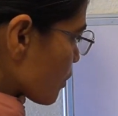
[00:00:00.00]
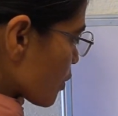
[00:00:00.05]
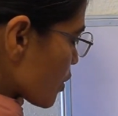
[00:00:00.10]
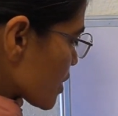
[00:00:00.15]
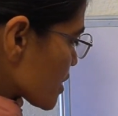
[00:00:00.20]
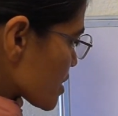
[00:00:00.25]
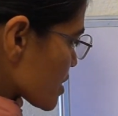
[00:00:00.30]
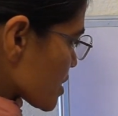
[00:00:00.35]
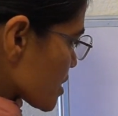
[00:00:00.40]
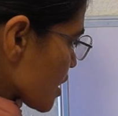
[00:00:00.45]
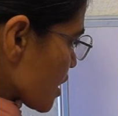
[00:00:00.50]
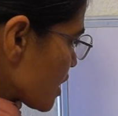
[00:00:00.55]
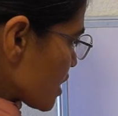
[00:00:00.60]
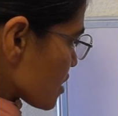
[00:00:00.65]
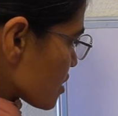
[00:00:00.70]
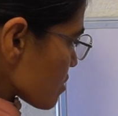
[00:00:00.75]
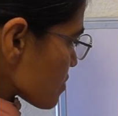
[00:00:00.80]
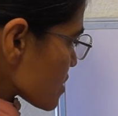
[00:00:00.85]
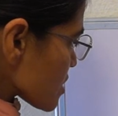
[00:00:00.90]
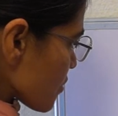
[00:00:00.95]
point C in
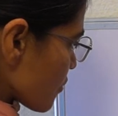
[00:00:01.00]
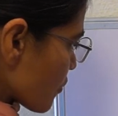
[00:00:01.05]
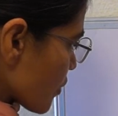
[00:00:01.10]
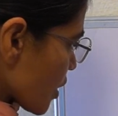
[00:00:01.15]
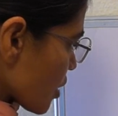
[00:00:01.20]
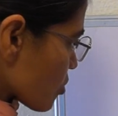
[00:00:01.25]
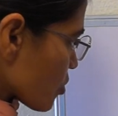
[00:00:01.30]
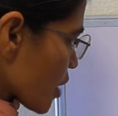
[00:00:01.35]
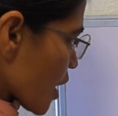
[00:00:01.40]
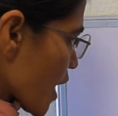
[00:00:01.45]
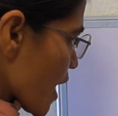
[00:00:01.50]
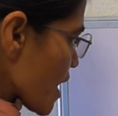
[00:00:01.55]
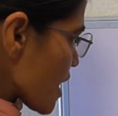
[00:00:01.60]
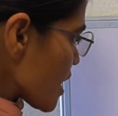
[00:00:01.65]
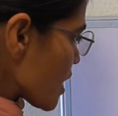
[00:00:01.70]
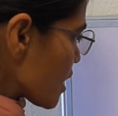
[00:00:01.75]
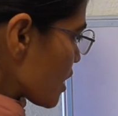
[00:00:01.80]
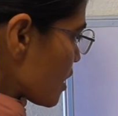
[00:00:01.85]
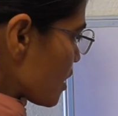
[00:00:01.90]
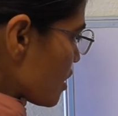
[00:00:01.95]
terms of area.
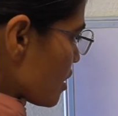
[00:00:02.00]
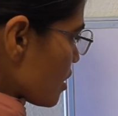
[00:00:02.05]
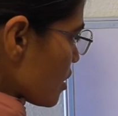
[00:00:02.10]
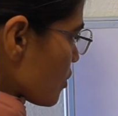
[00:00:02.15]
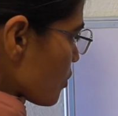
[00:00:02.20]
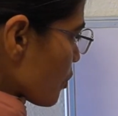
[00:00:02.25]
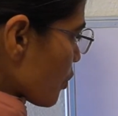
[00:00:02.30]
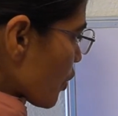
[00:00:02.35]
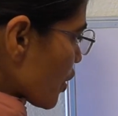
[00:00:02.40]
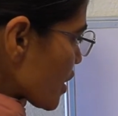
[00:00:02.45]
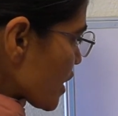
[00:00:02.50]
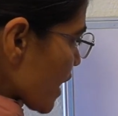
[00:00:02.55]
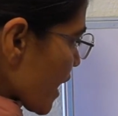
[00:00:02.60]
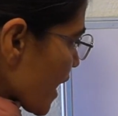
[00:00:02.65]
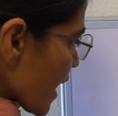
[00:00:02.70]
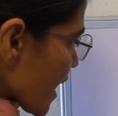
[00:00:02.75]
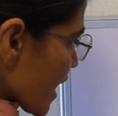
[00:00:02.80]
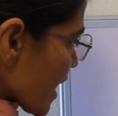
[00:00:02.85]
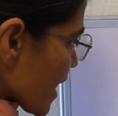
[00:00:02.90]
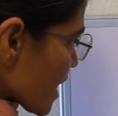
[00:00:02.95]
Point
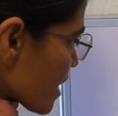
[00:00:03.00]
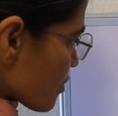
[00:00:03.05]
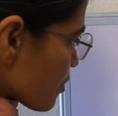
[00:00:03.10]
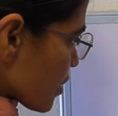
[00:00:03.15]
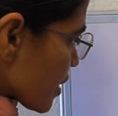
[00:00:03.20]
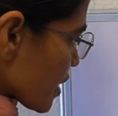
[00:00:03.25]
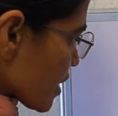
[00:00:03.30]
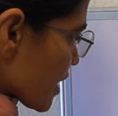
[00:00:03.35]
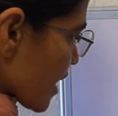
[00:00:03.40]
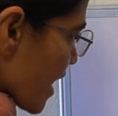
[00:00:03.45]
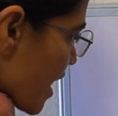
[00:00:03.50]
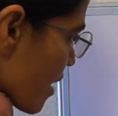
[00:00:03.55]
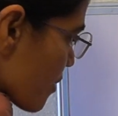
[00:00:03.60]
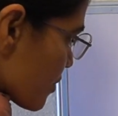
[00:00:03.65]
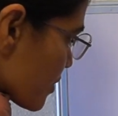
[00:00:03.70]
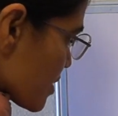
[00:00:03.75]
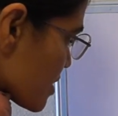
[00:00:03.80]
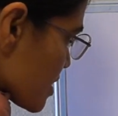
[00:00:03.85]
A and B, they have the